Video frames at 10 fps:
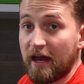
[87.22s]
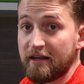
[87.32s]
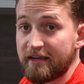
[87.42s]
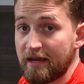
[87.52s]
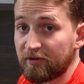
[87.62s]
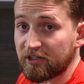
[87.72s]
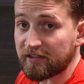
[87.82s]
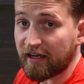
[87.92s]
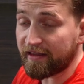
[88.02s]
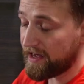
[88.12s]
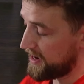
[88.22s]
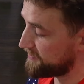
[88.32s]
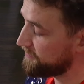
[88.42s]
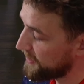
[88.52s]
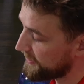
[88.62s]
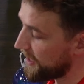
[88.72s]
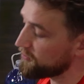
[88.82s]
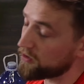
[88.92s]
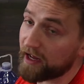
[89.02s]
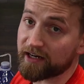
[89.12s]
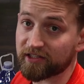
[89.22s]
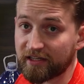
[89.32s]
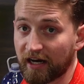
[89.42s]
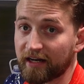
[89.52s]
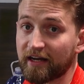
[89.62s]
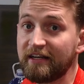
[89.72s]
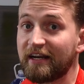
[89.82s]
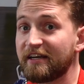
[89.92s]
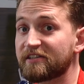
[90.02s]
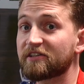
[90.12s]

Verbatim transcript: and tape it just like that, but I'm going to actually cut a nice